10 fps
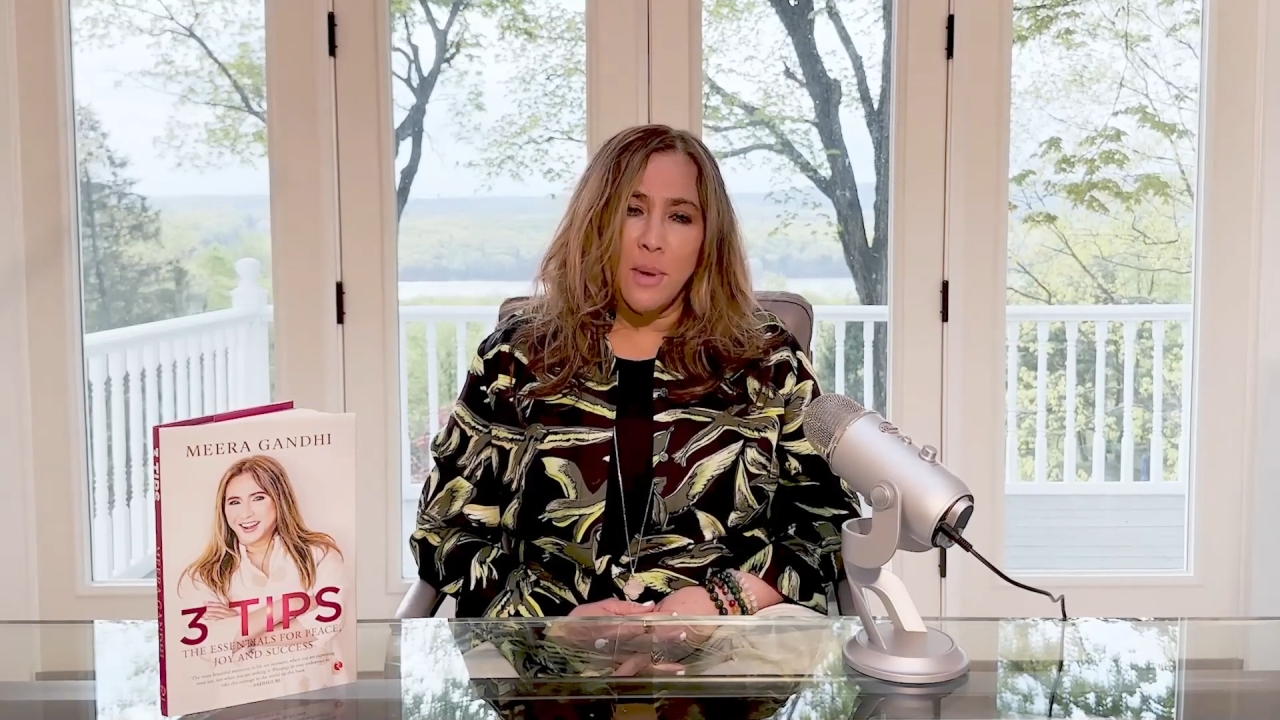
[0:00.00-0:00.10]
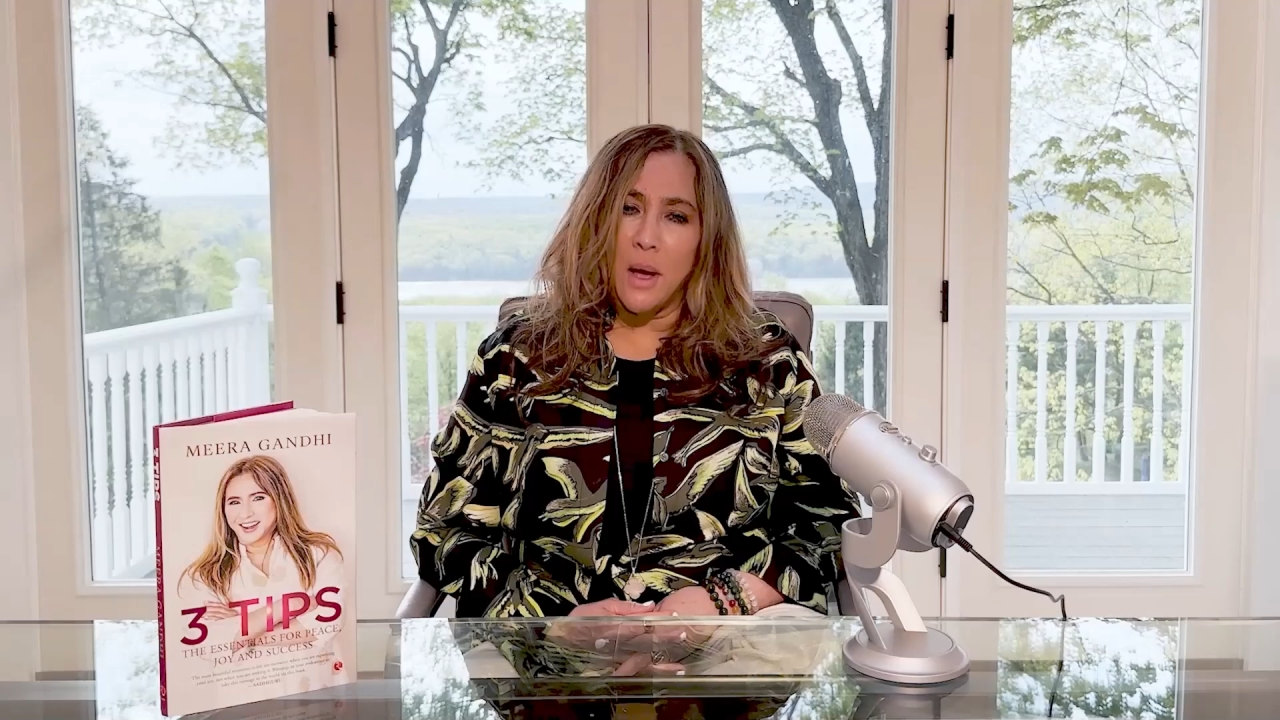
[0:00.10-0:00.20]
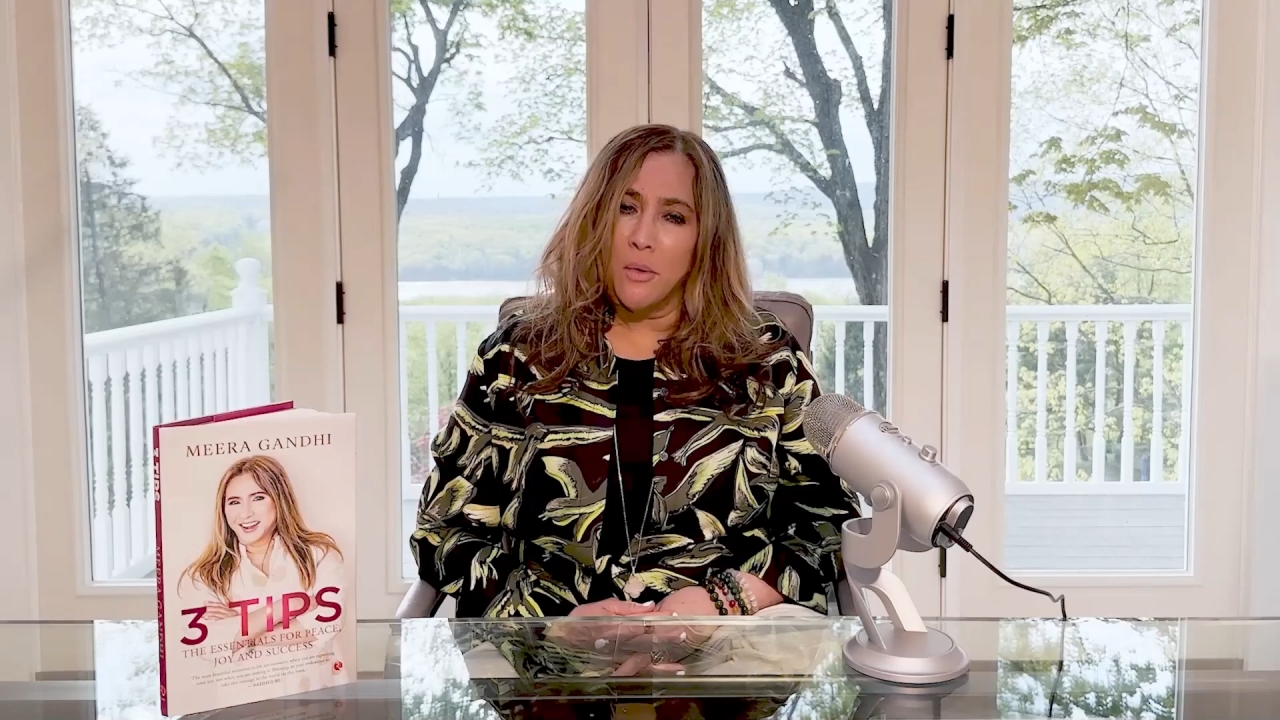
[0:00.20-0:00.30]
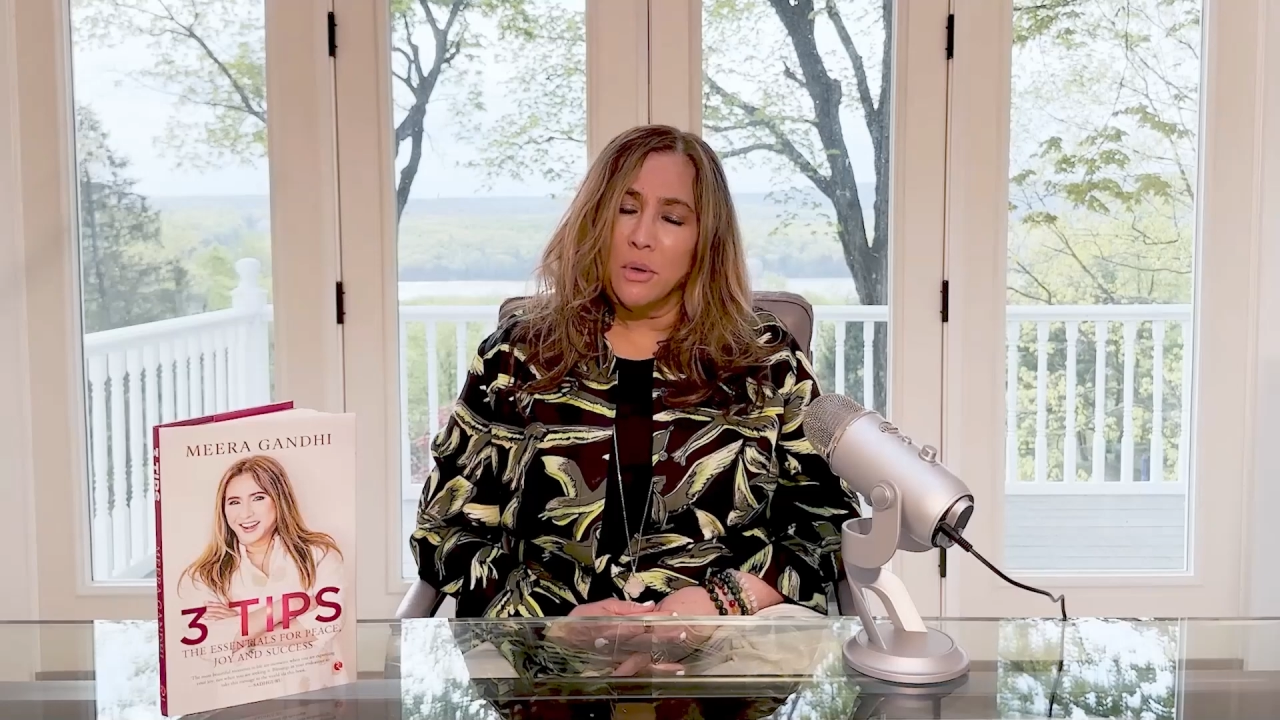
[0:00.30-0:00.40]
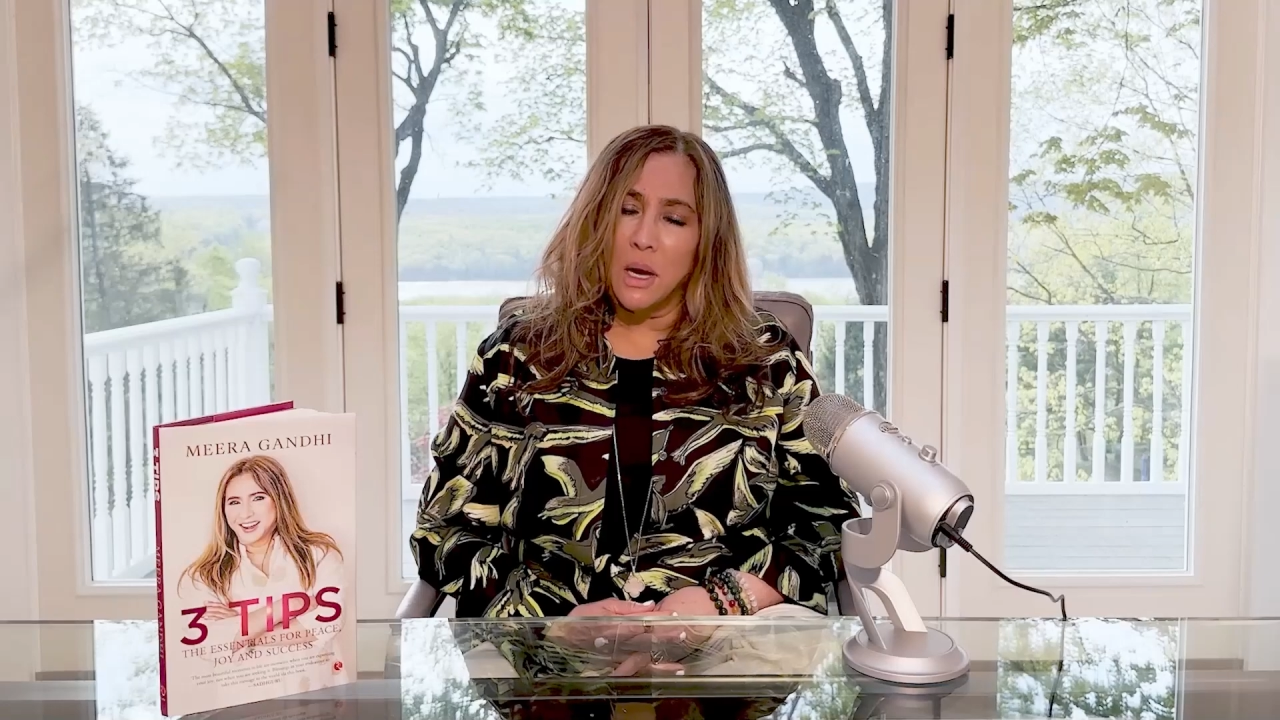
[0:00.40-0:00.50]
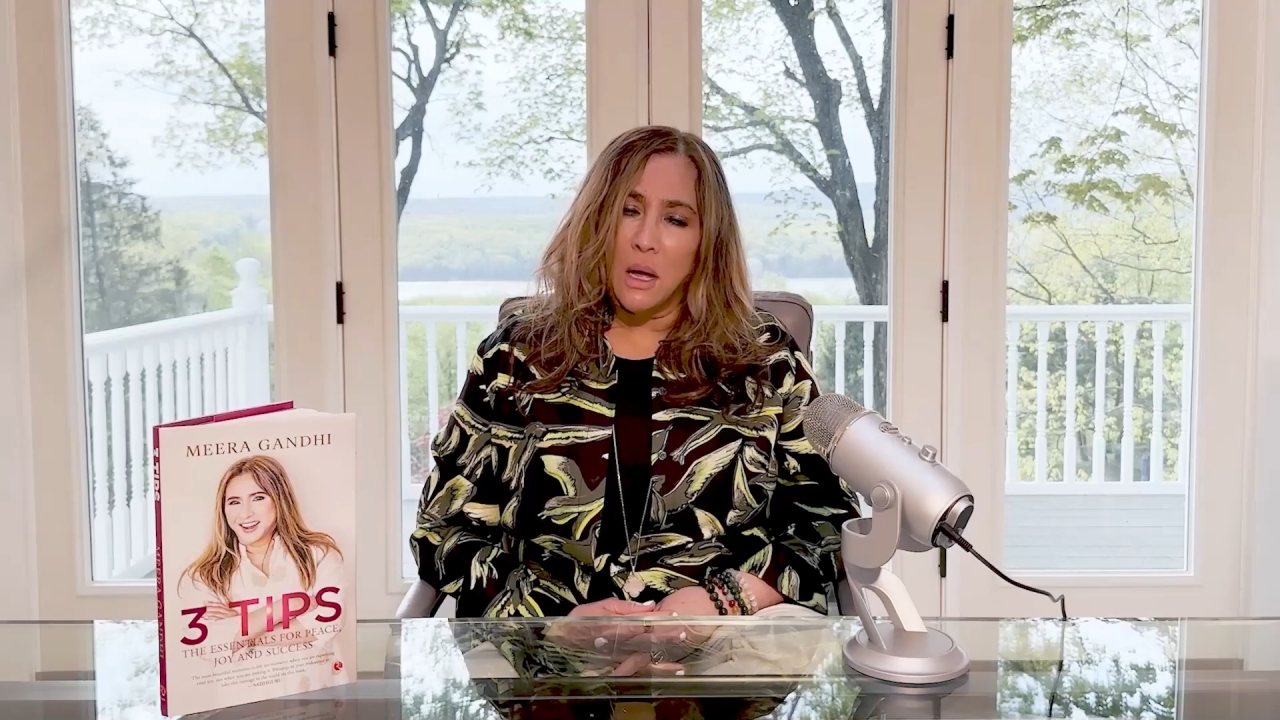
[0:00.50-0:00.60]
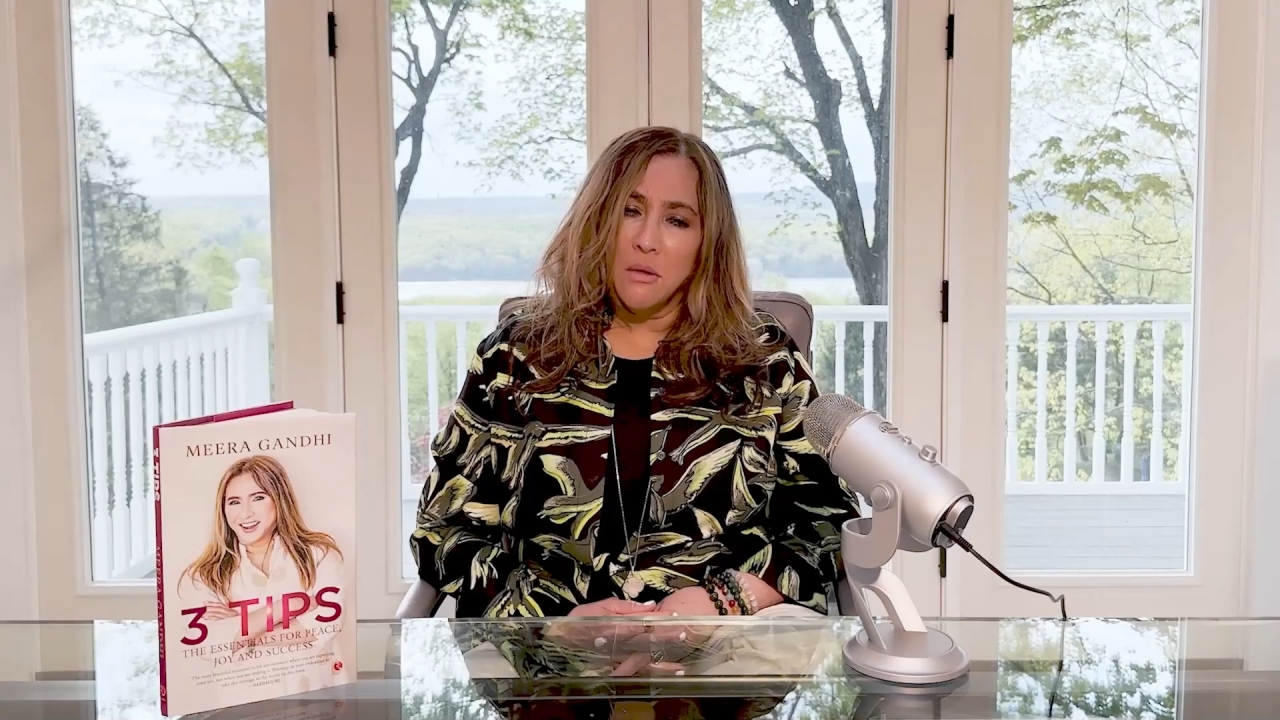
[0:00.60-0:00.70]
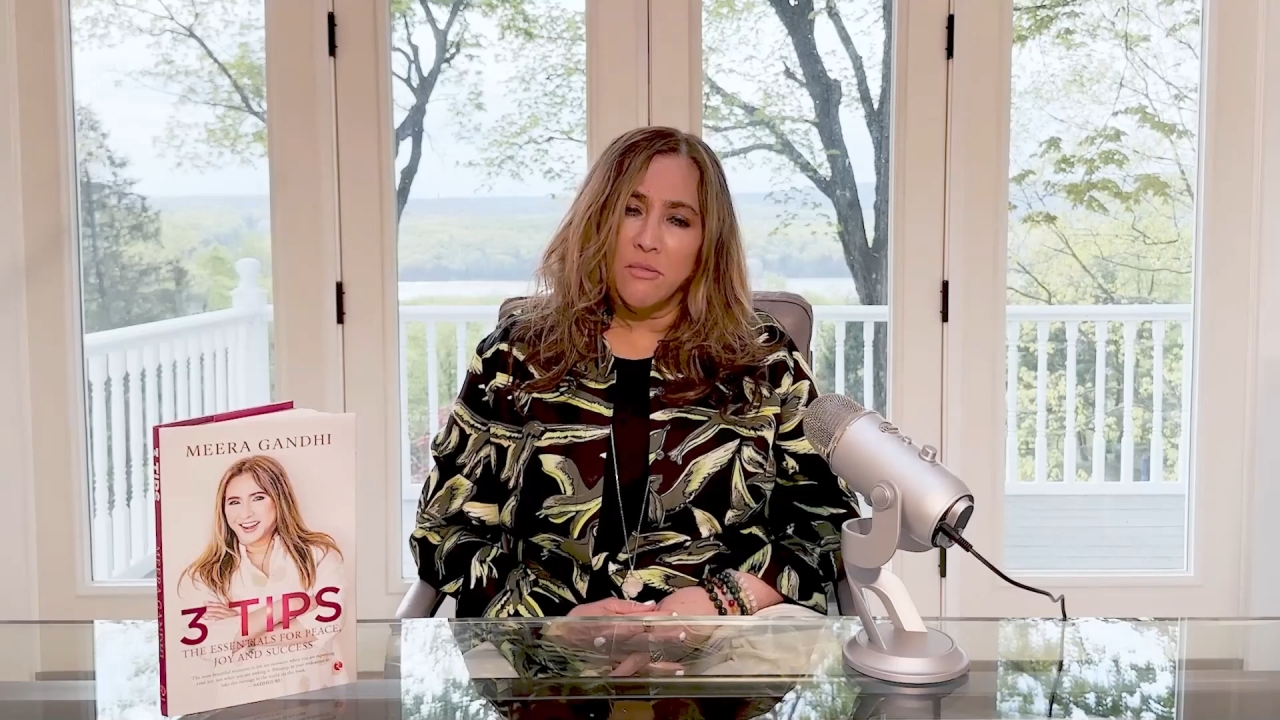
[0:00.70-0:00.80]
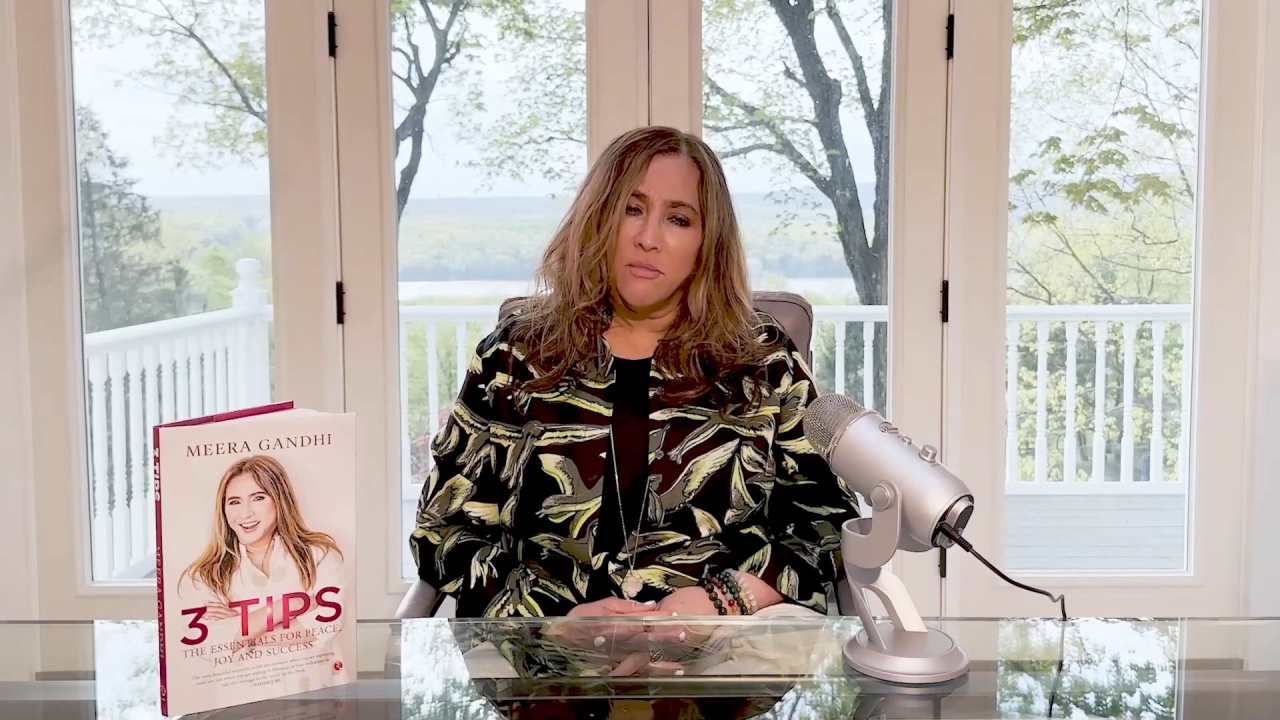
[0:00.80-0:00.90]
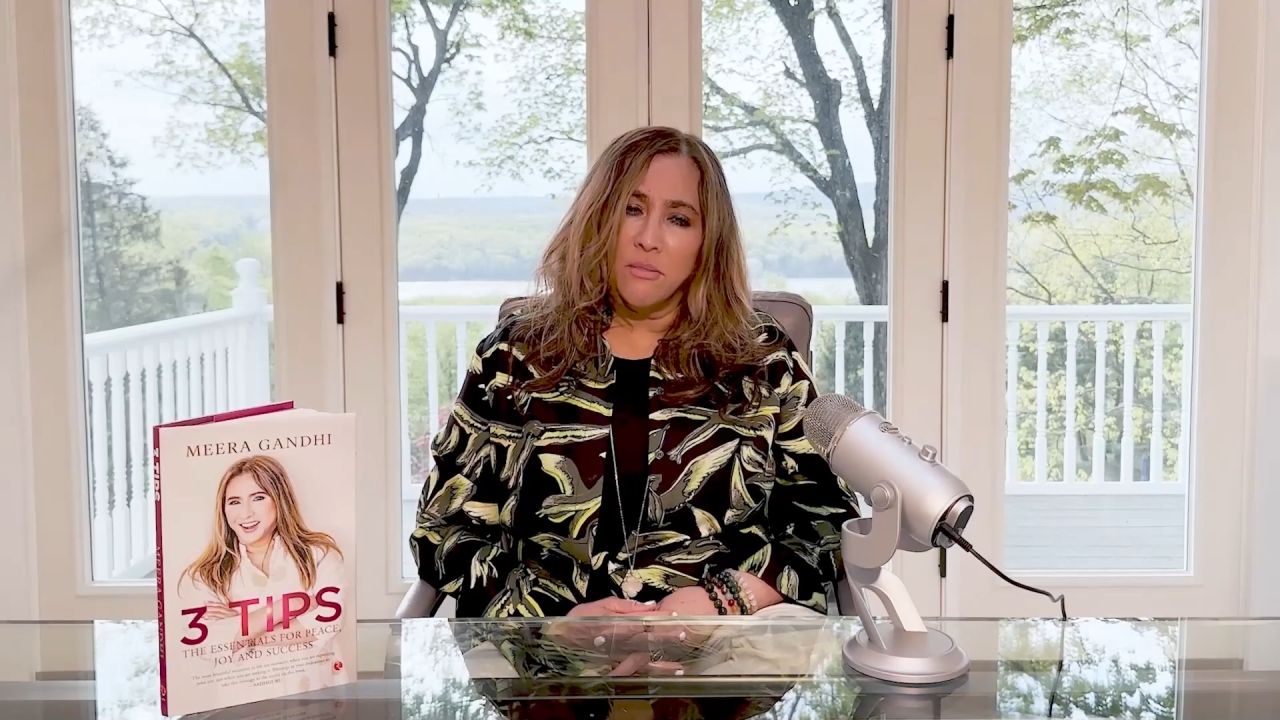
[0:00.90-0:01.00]
my own
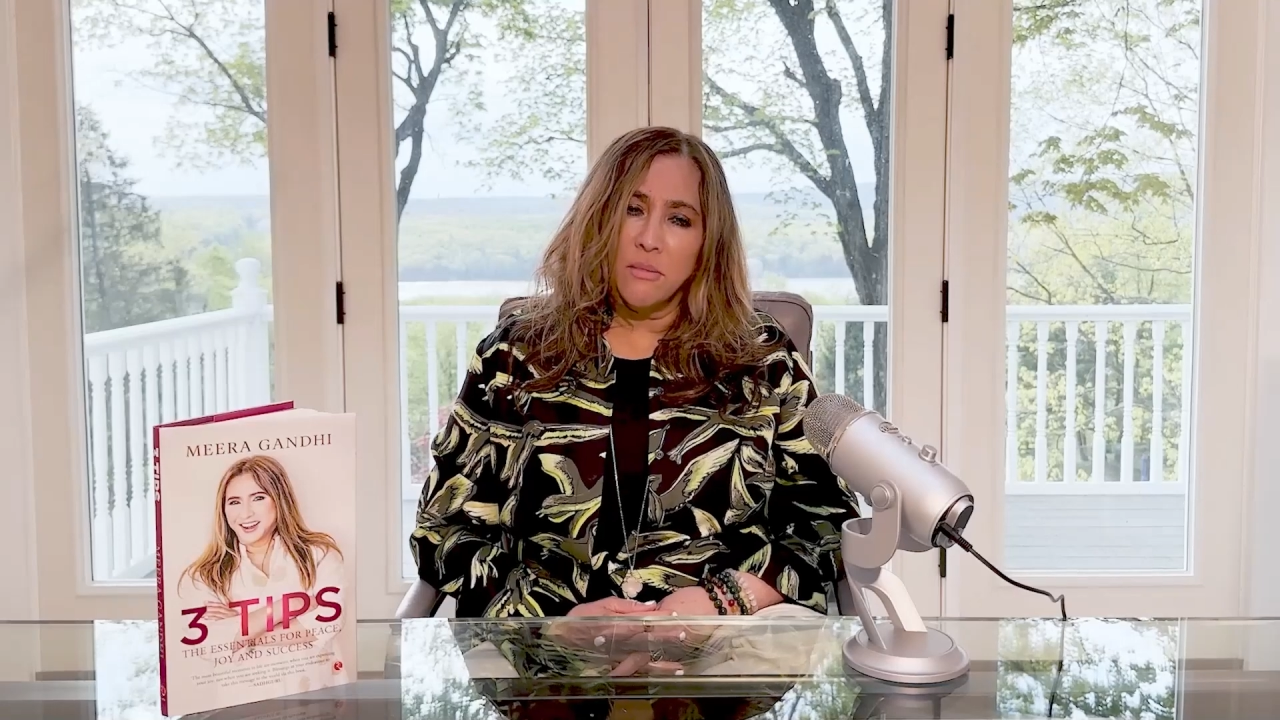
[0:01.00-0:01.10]
life,